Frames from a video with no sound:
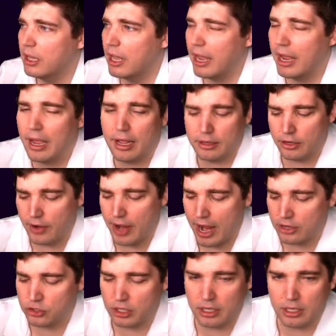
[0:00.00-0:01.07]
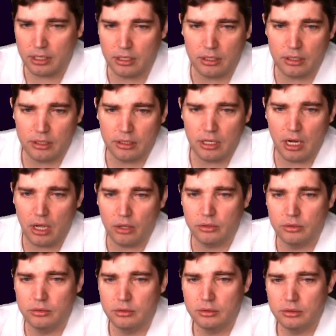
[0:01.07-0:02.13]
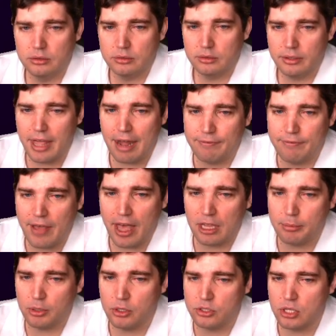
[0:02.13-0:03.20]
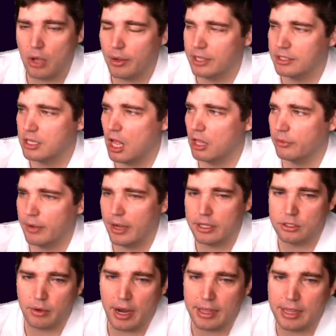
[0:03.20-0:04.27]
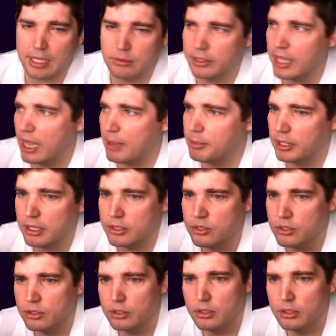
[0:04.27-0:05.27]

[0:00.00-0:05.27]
And they're actually, you know, that valuable. So, it's all a risk, right? That's what gambling is.